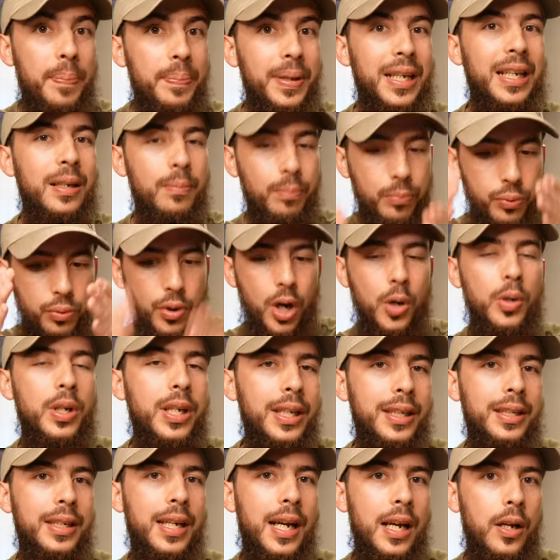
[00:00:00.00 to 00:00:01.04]
We're being
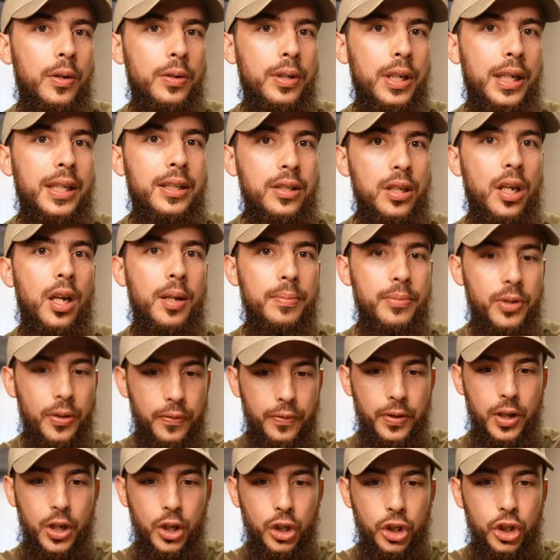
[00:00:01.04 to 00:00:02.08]
broken down in
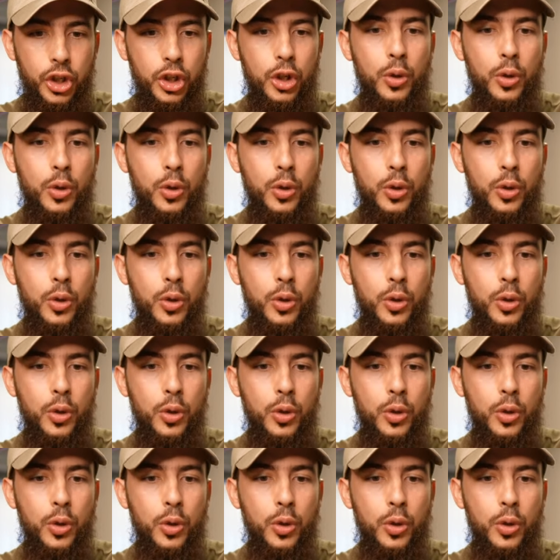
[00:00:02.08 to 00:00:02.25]
terms of